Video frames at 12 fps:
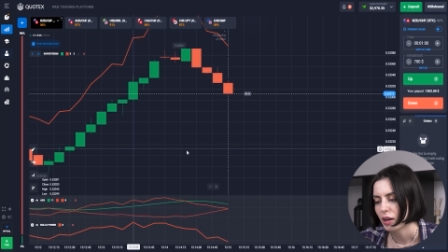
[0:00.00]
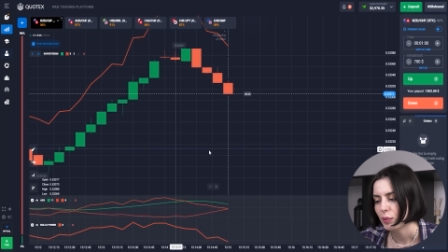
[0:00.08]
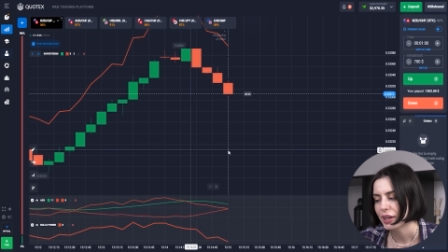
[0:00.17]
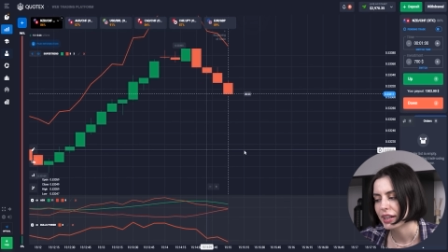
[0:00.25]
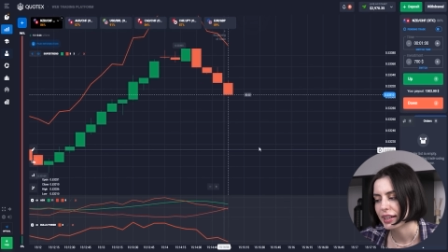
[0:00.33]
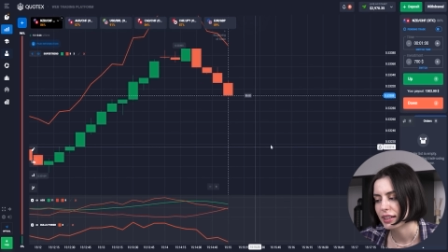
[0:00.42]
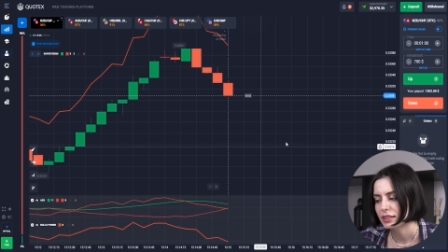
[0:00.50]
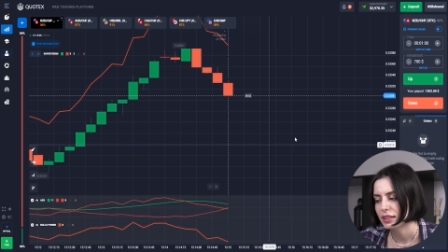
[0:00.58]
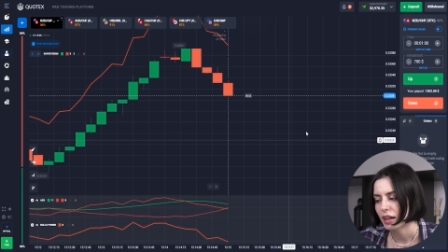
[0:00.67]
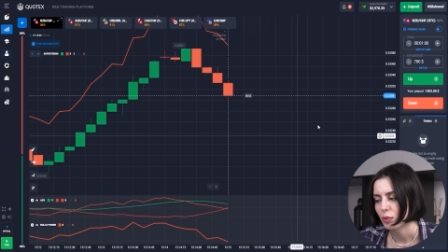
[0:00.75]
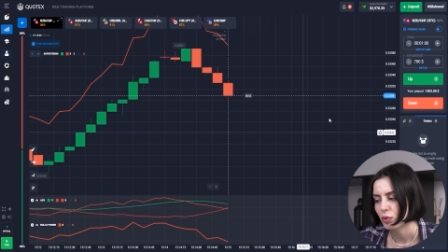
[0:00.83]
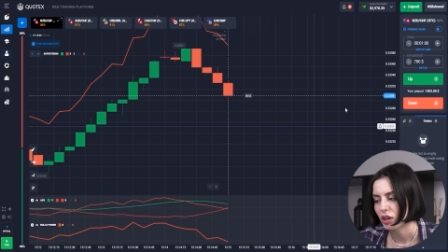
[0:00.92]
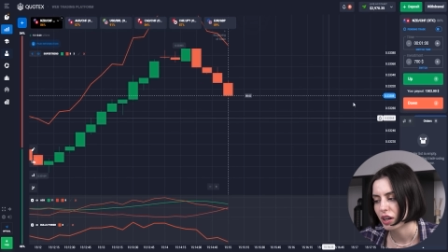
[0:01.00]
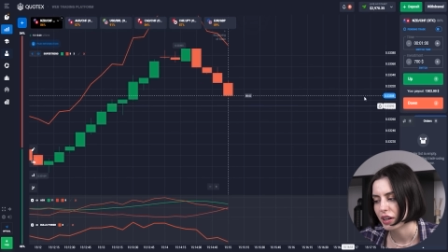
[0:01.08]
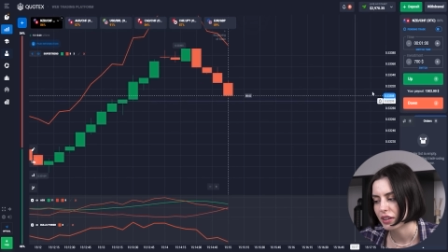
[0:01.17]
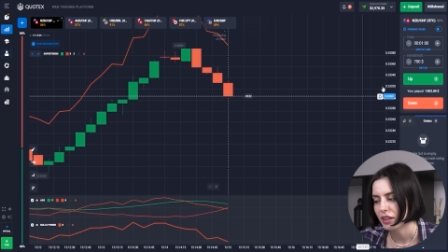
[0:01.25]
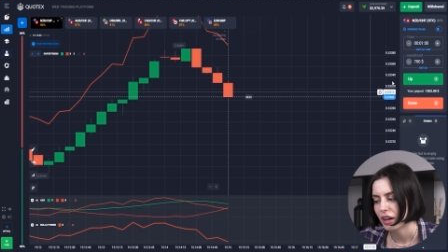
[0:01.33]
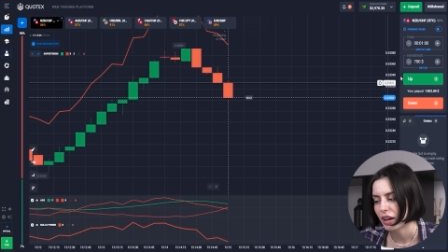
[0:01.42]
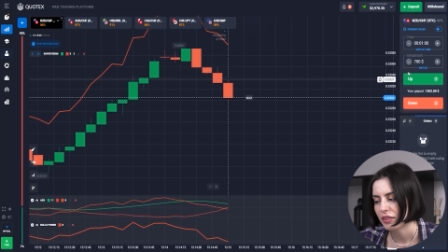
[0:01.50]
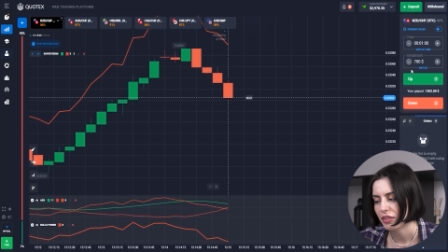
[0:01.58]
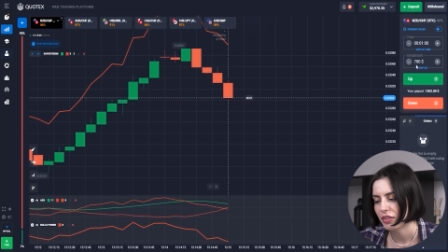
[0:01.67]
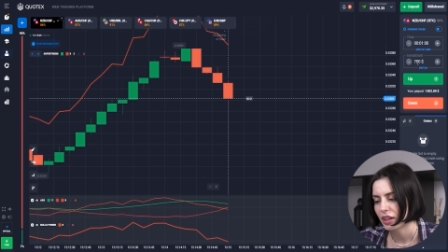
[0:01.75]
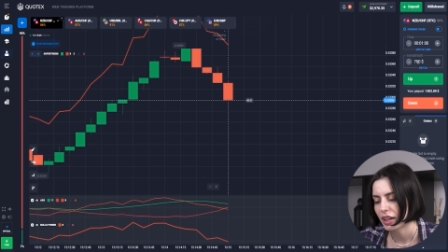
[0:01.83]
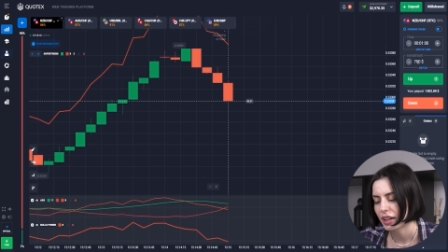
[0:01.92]
we're gonna get downward, I
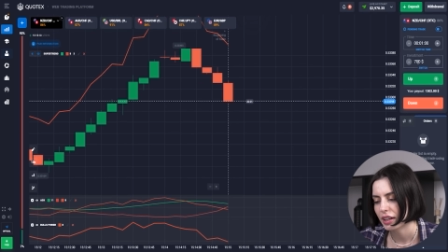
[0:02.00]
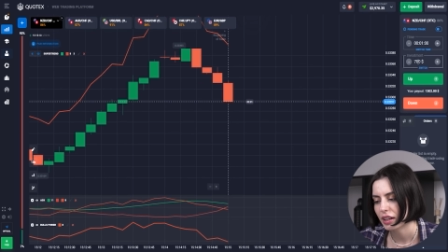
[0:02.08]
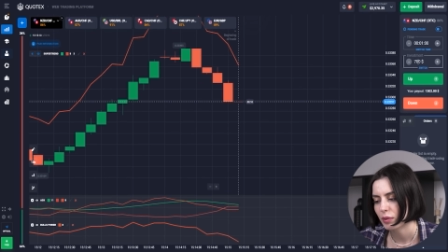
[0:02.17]
think,